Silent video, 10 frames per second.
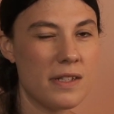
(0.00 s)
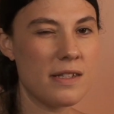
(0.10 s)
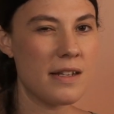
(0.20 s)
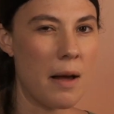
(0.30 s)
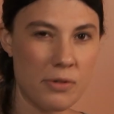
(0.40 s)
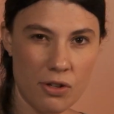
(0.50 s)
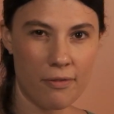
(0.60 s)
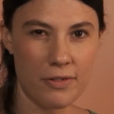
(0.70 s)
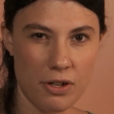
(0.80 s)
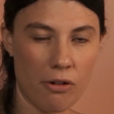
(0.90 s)

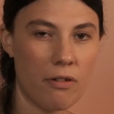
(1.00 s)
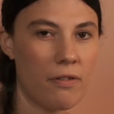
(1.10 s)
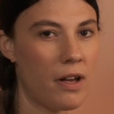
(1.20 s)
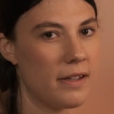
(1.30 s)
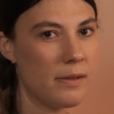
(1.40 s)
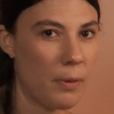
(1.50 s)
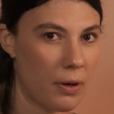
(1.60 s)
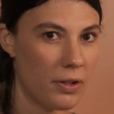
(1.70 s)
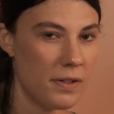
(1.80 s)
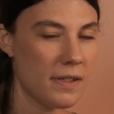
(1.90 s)
snapshot photographer, I
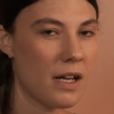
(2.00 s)
suppose.